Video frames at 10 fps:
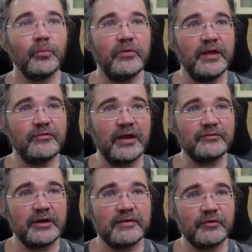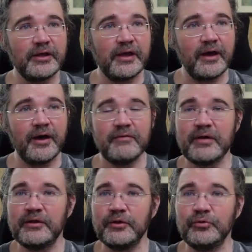when they take delivery of
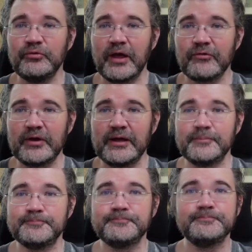a new Tesla.